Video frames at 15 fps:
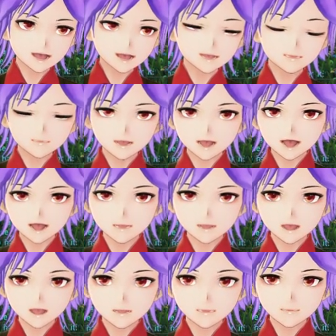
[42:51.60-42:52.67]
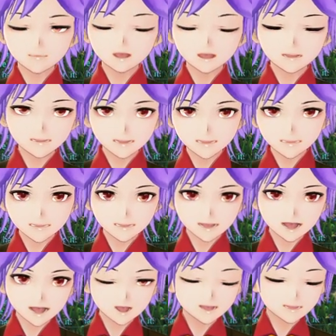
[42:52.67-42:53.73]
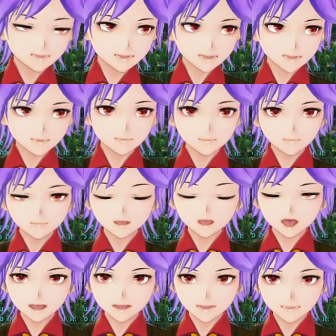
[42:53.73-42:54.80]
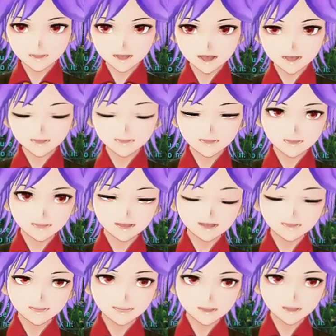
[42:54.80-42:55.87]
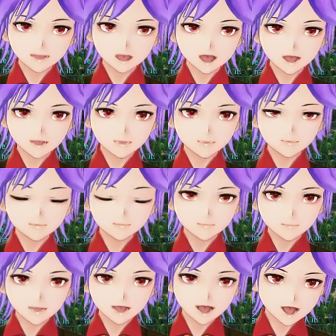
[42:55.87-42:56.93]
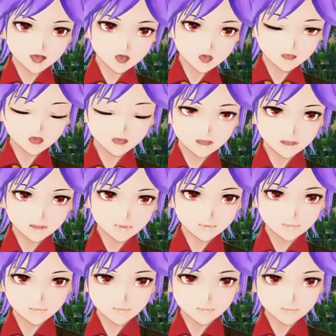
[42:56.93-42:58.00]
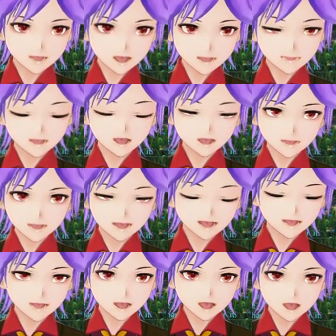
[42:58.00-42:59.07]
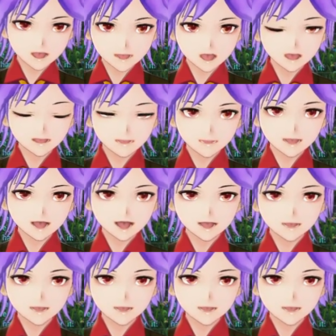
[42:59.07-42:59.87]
uh, hosts the quest, and that's because in the next area, you're it's basically the Persona fight.